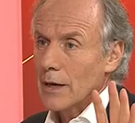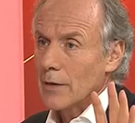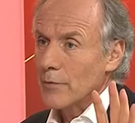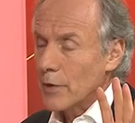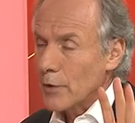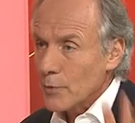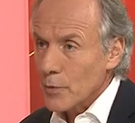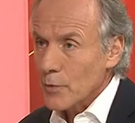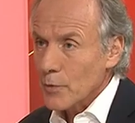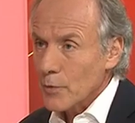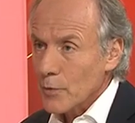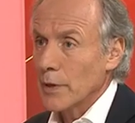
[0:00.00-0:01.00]
variable
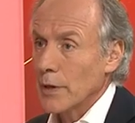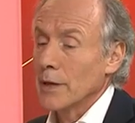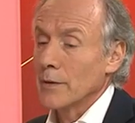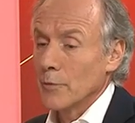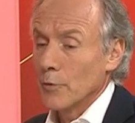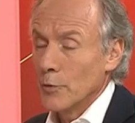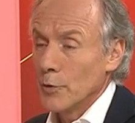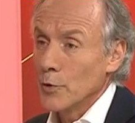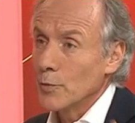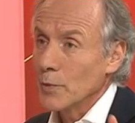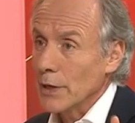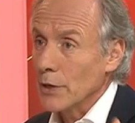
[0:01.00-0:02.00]

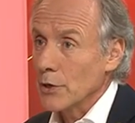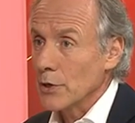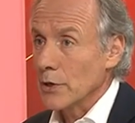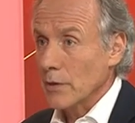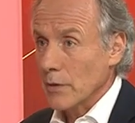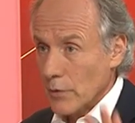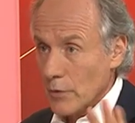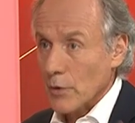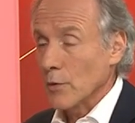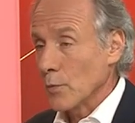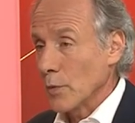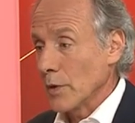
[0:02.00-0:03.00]
renewable energy,
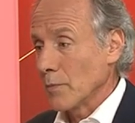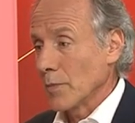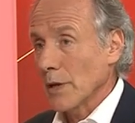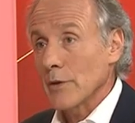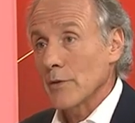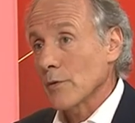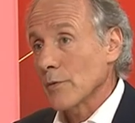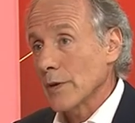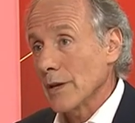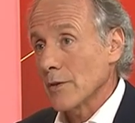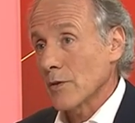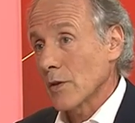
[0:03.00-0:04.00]
solar and wind, plays off
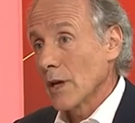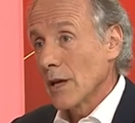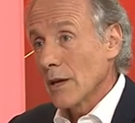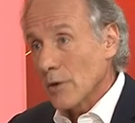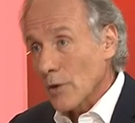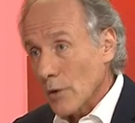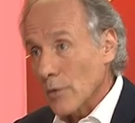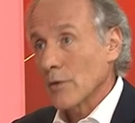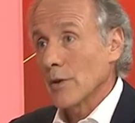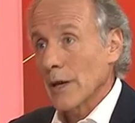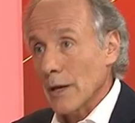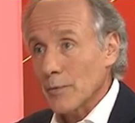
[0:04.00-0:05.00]
against
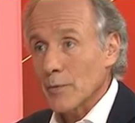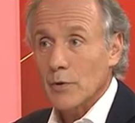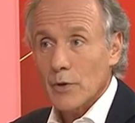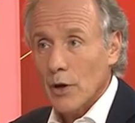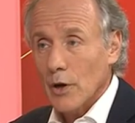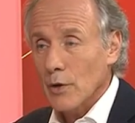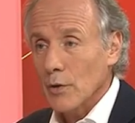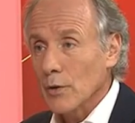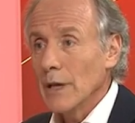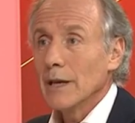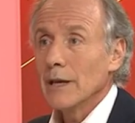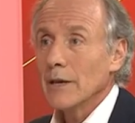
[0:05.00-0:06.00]
constant output coal.
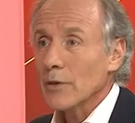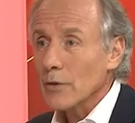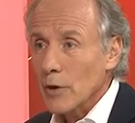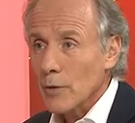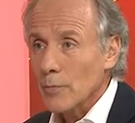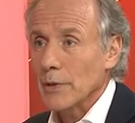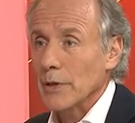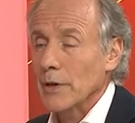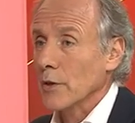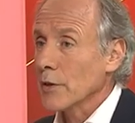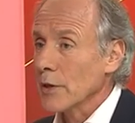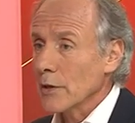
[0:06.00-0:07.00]
It's
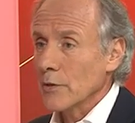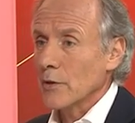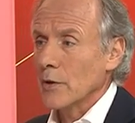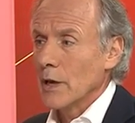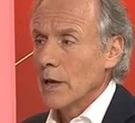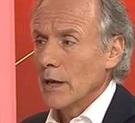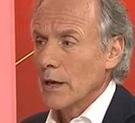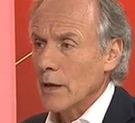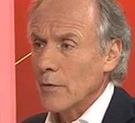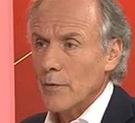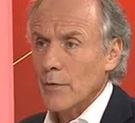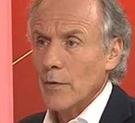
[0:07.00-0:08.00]
complex. I think that
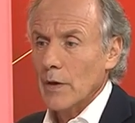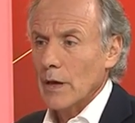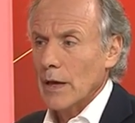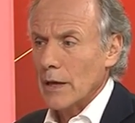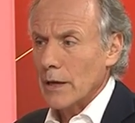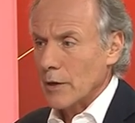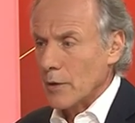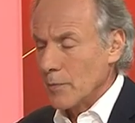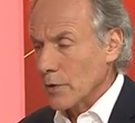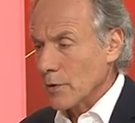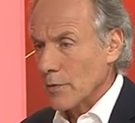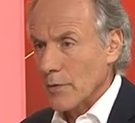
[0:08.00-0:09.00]
if a
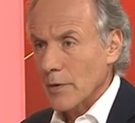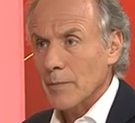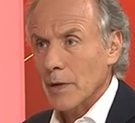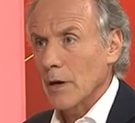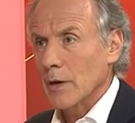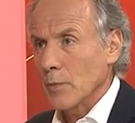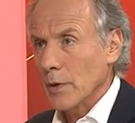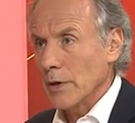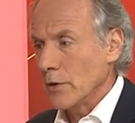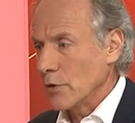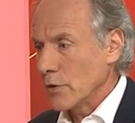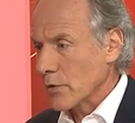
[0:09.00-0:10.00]
commission of some kind went
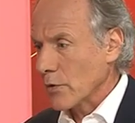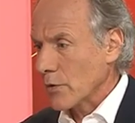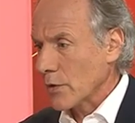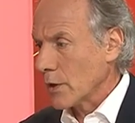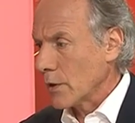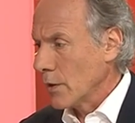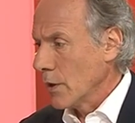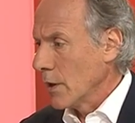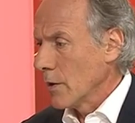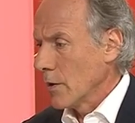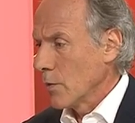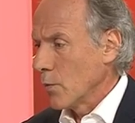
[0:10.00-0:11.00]
in just to see
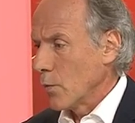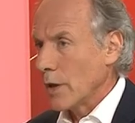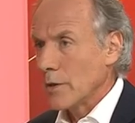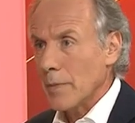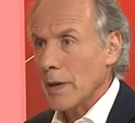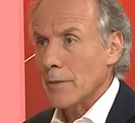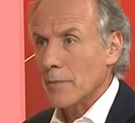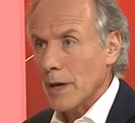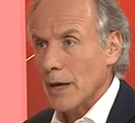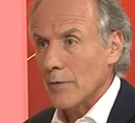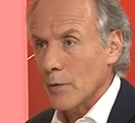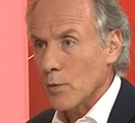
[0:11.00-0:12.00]
where the bad
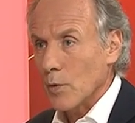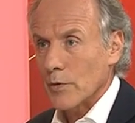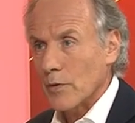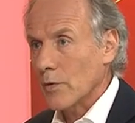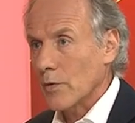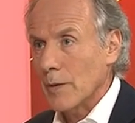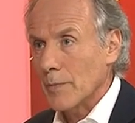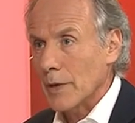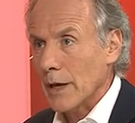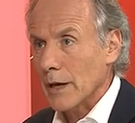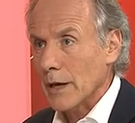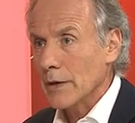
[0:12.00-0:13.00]
behaviour was and stamp it
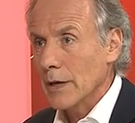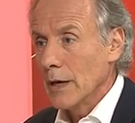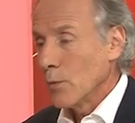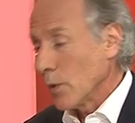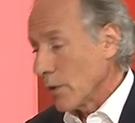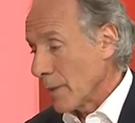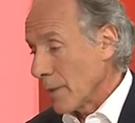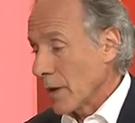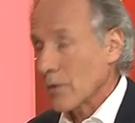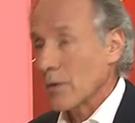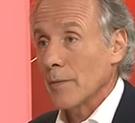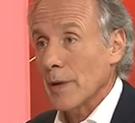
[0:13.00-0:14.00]
out, well, they might
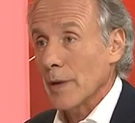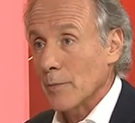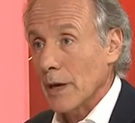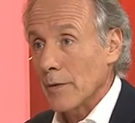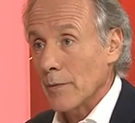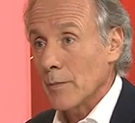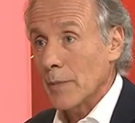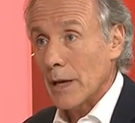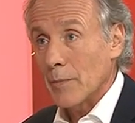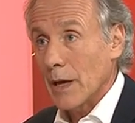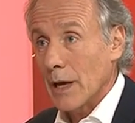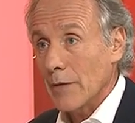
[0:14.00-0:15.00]
stamp out the
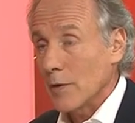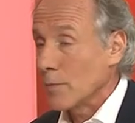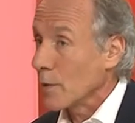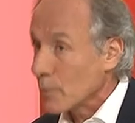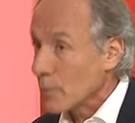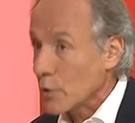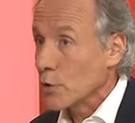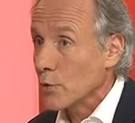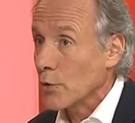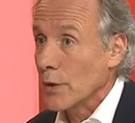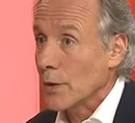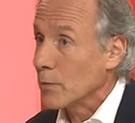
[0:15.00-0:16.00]
bad behaviour, but I'm not
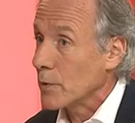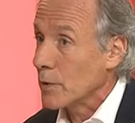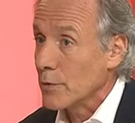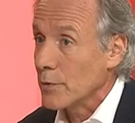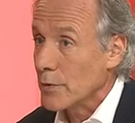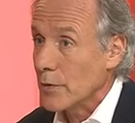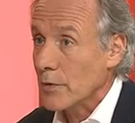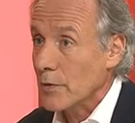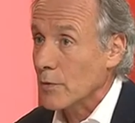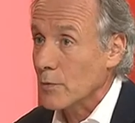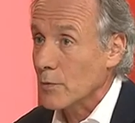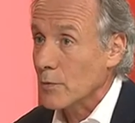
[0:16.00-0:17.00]
sure that that would improve the
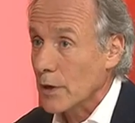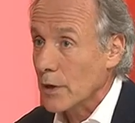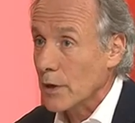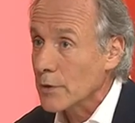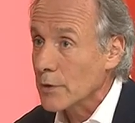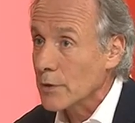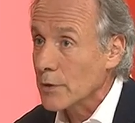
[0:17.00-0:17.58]
system one iota.